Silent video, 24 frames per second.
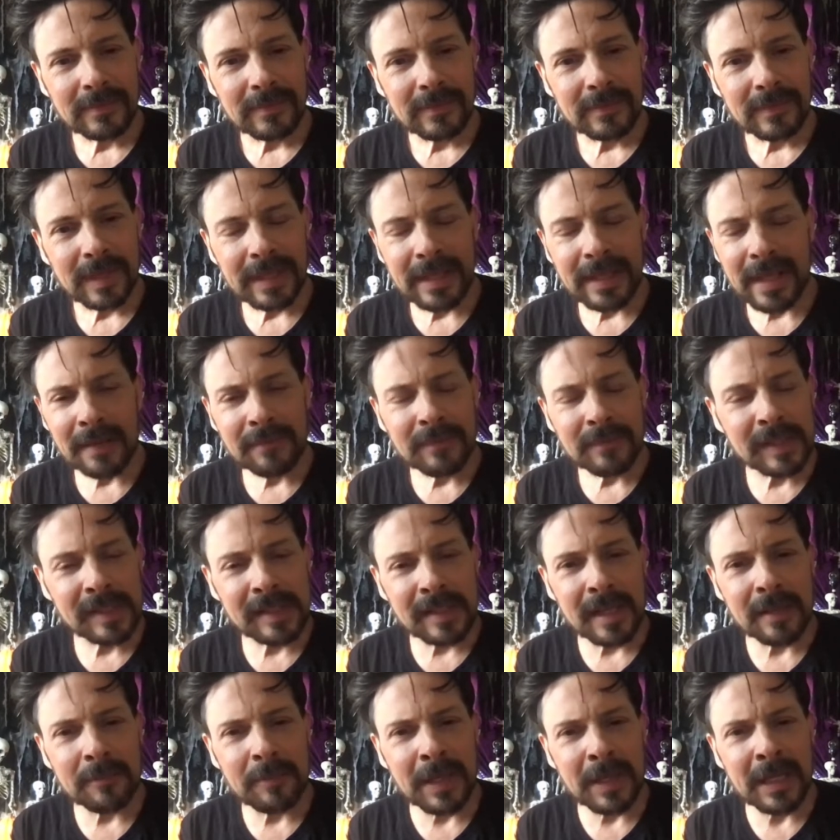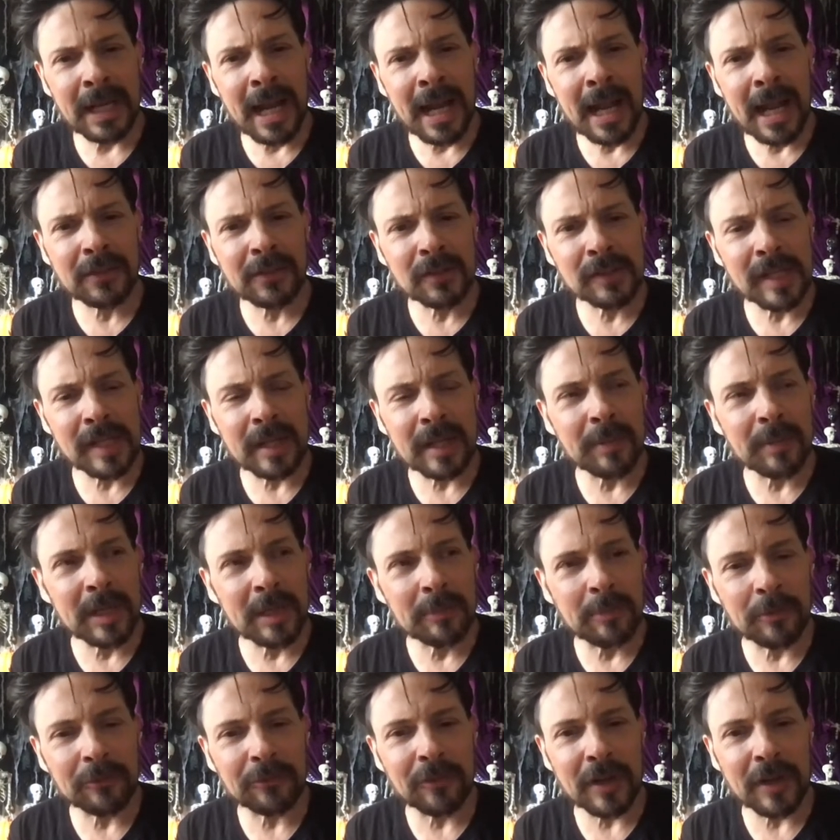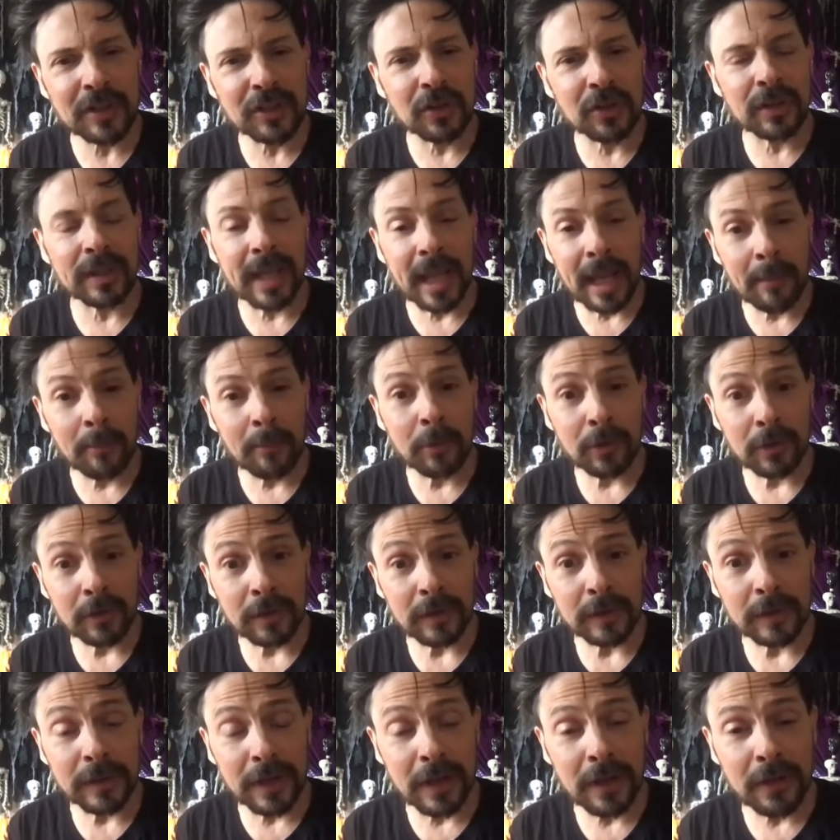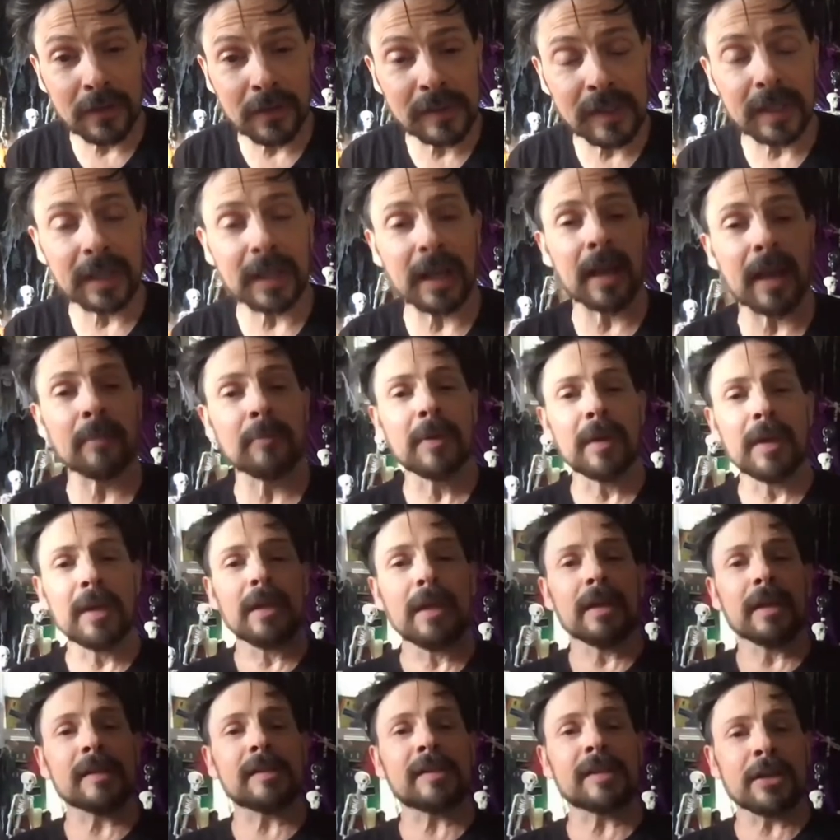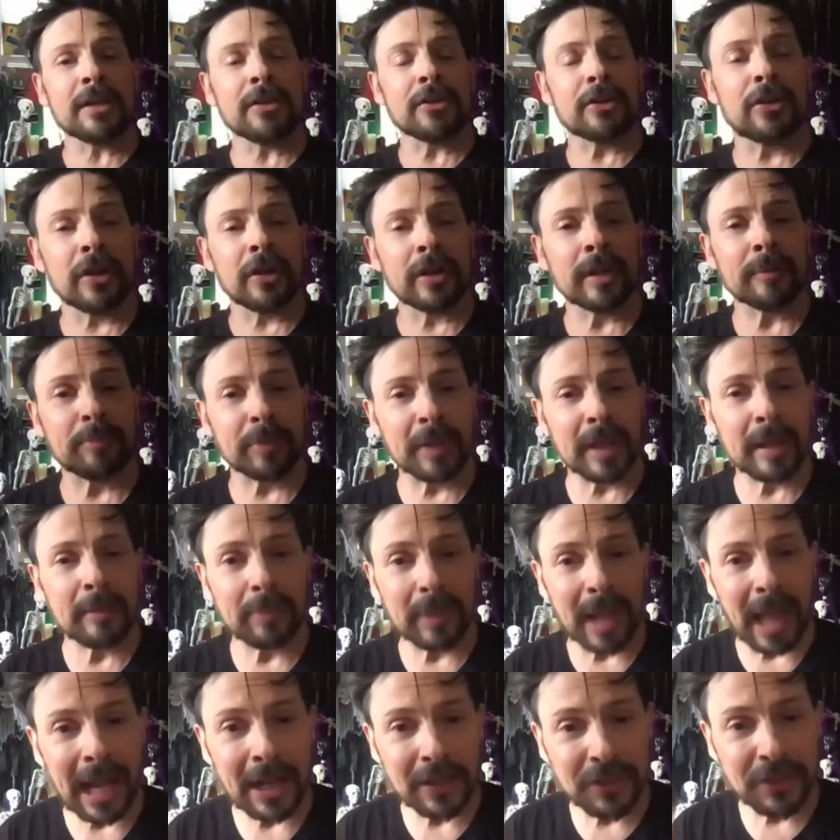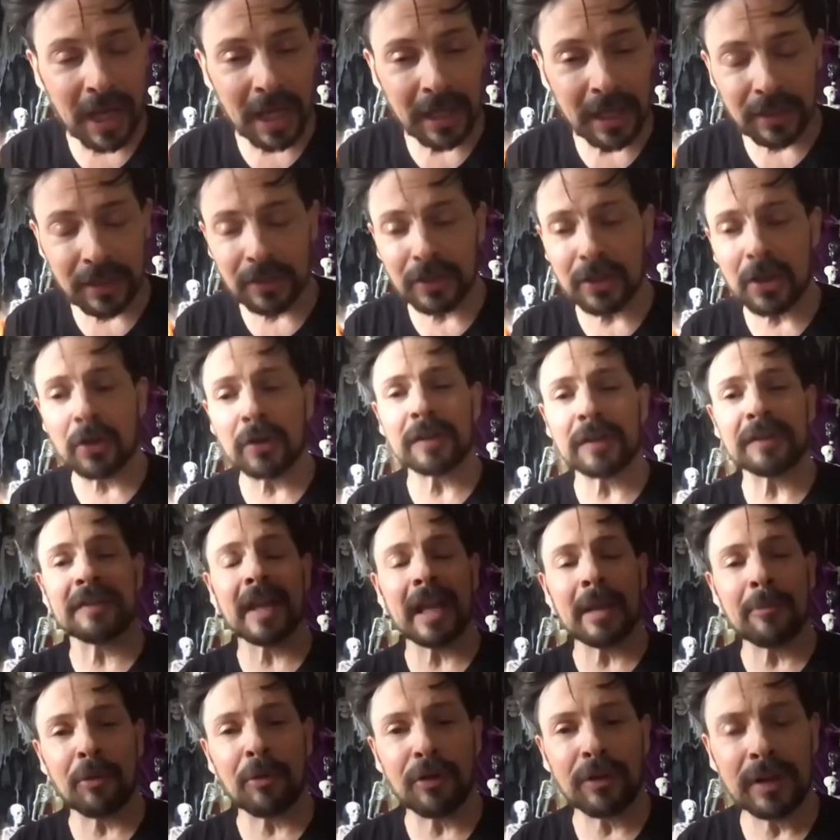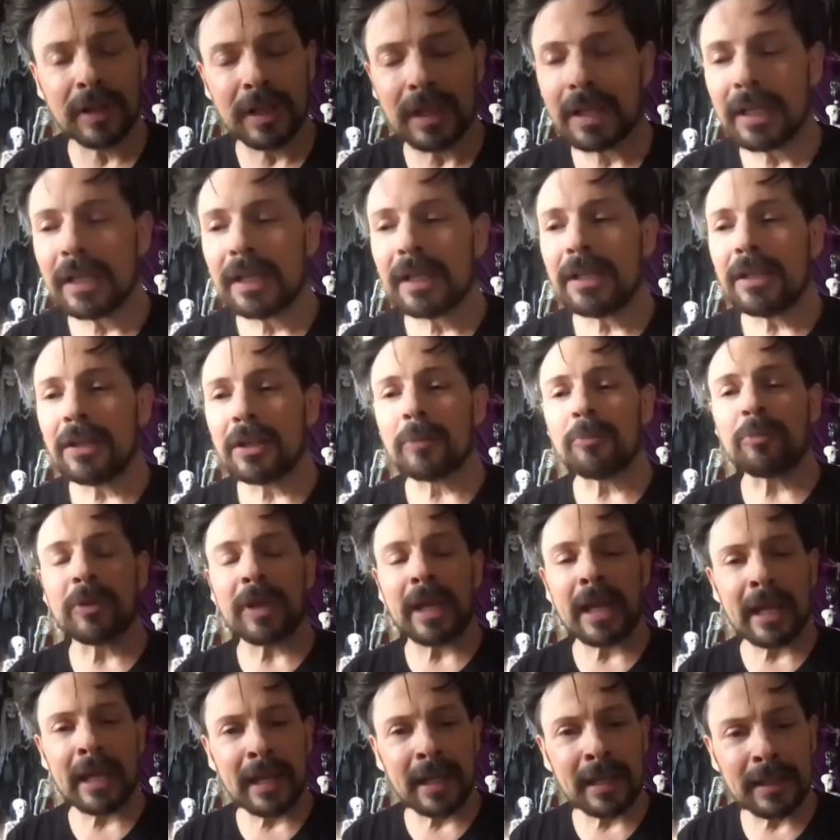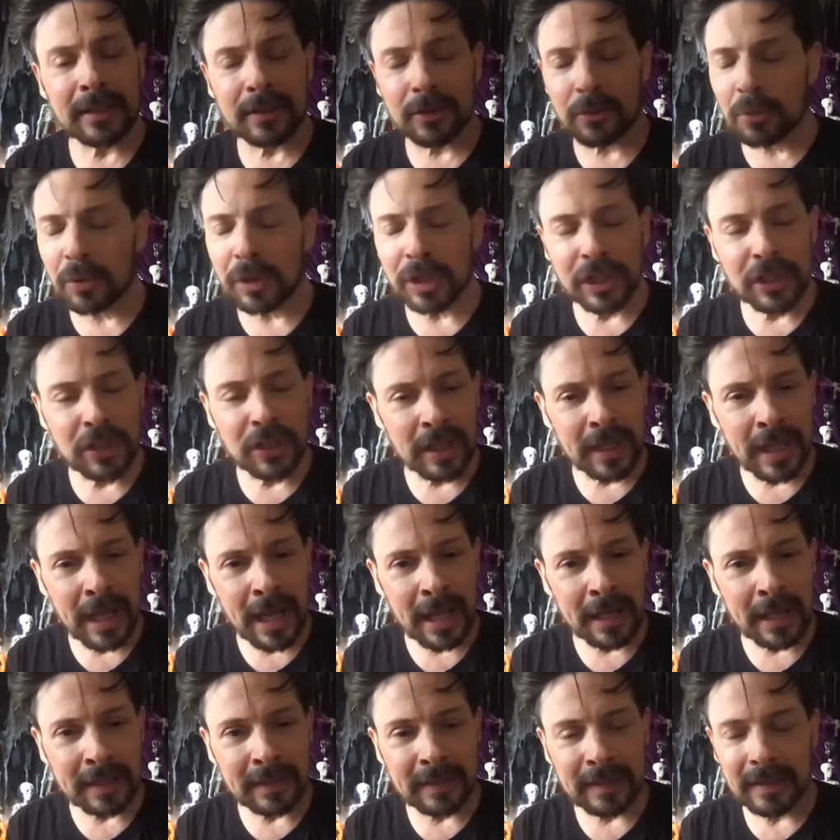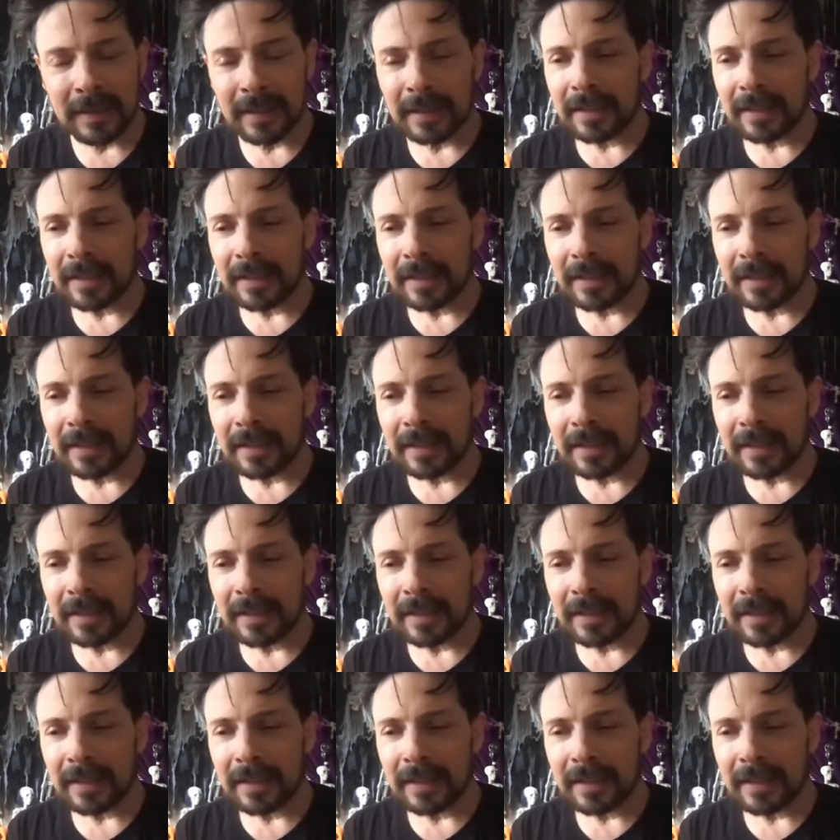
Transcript: Yeah, it's like being an actor is like being a professional gambler. It's like say you're good at playing blackjack. You can go to the table, you can play, you're really good at it.